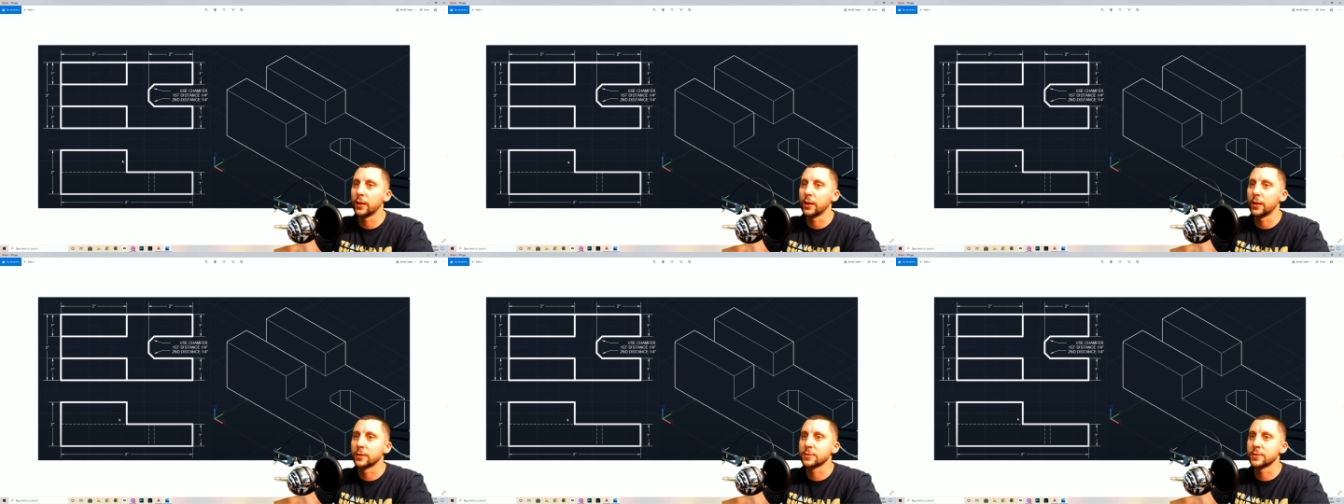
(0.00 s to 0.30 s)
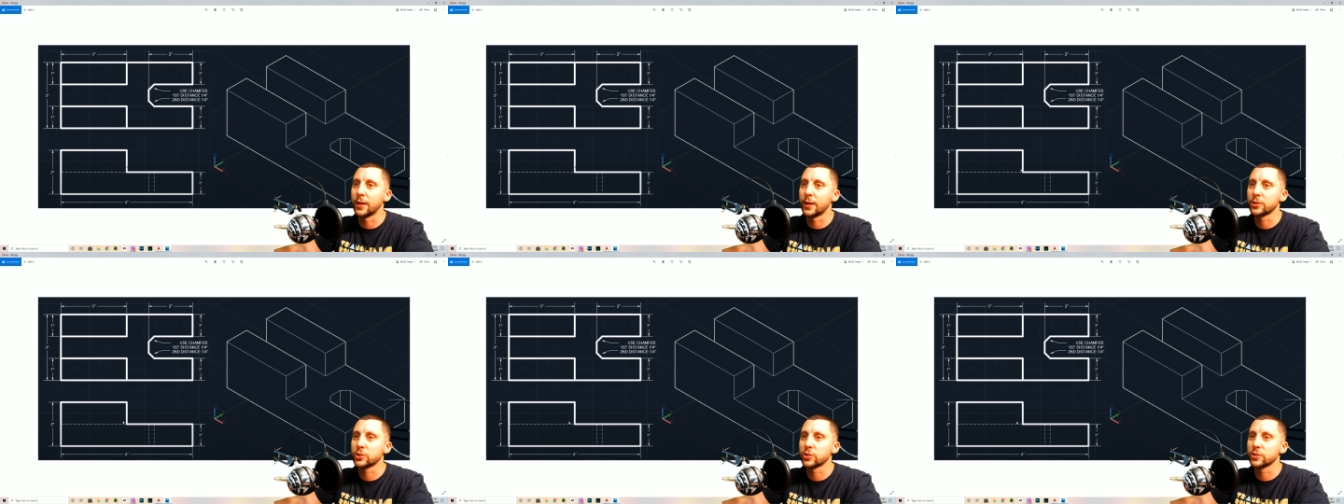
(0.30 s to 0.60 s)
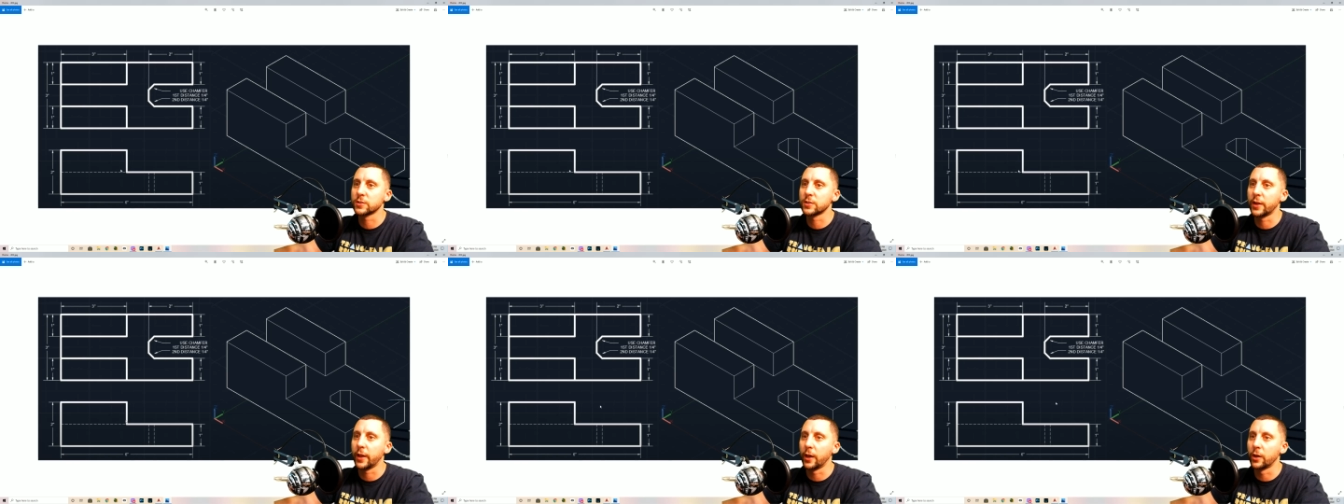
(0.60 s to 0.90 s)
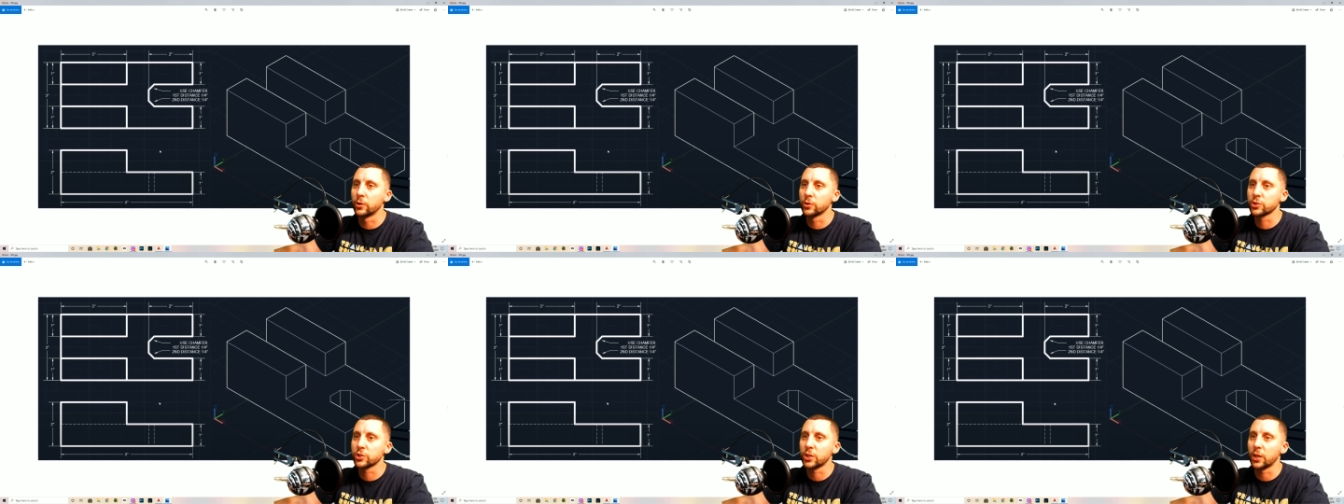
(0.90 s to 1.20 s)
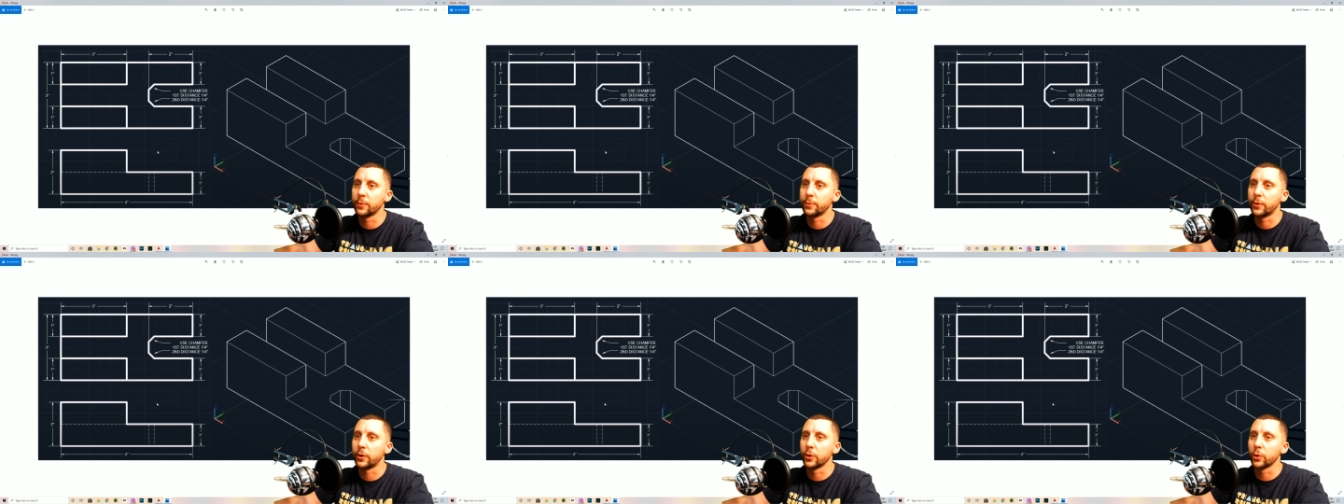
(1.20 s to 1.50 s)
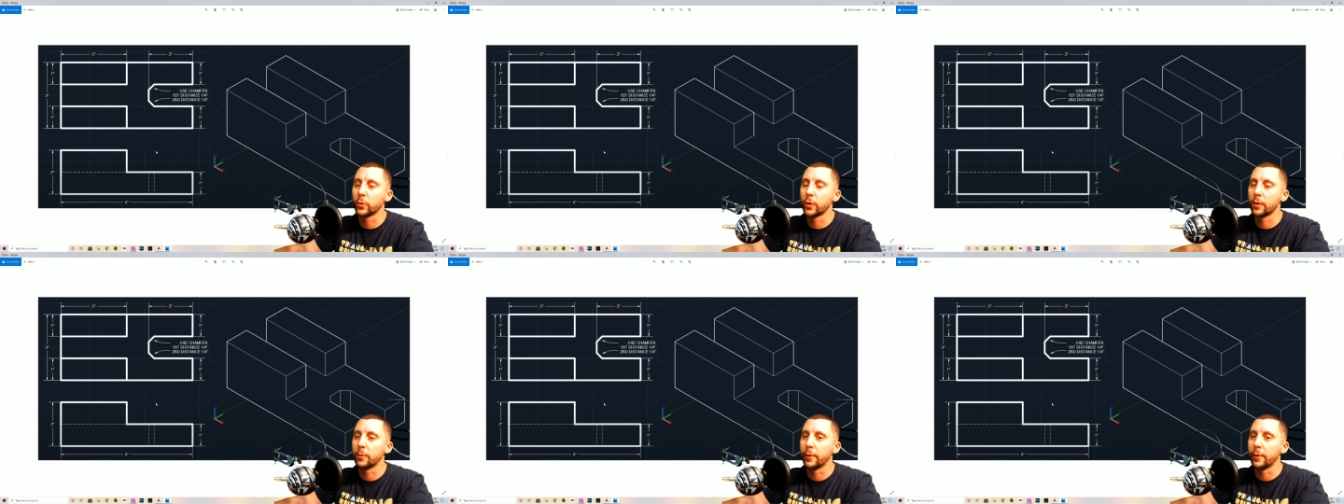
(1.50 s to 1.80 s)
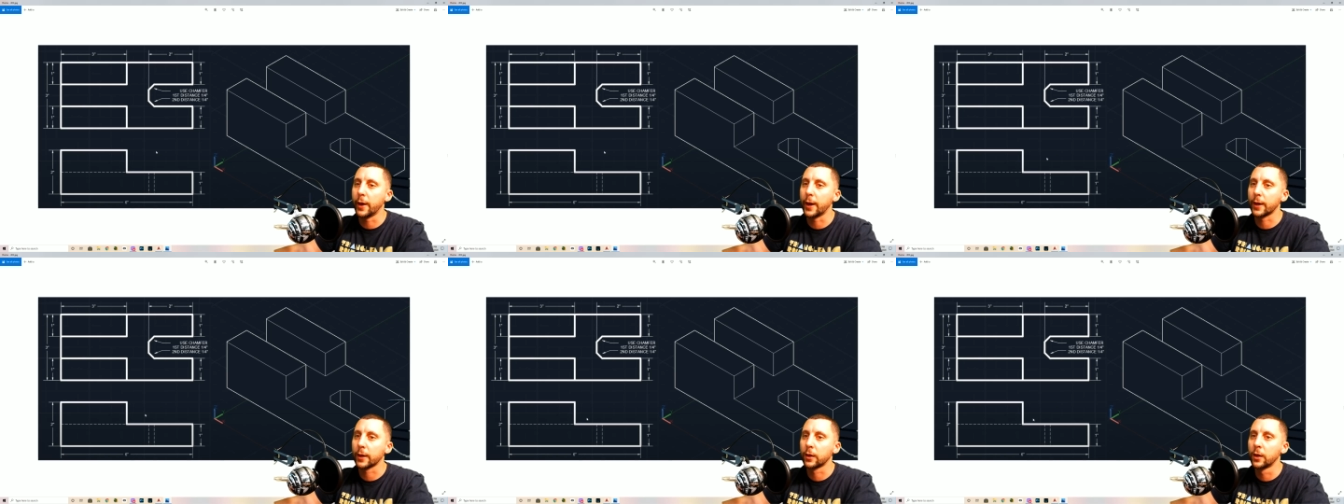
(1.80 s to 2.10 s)
it's not just an L shape all the way
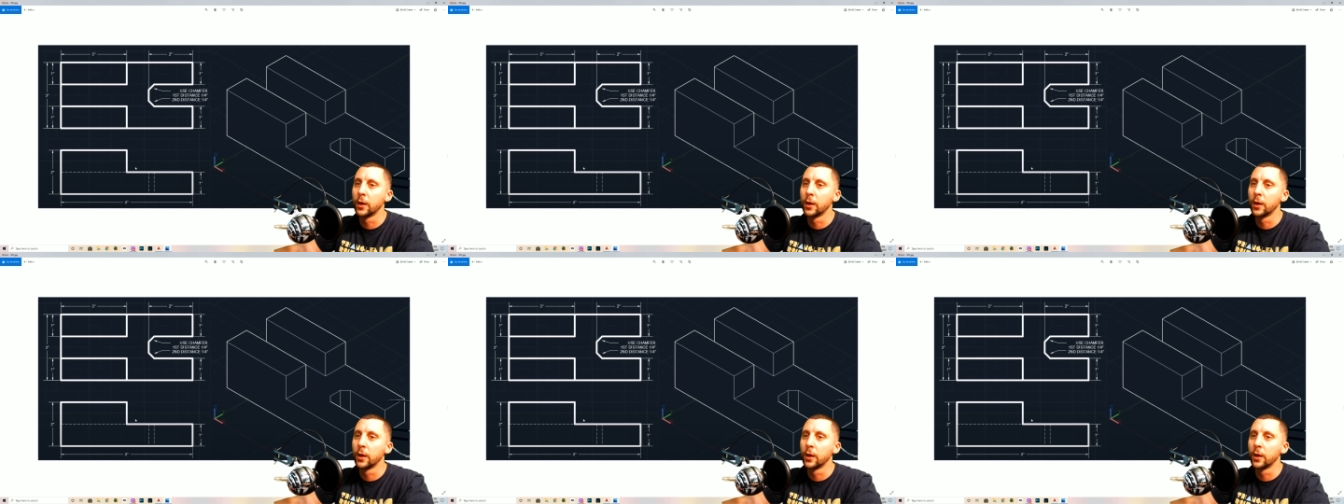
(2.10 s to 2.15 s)
back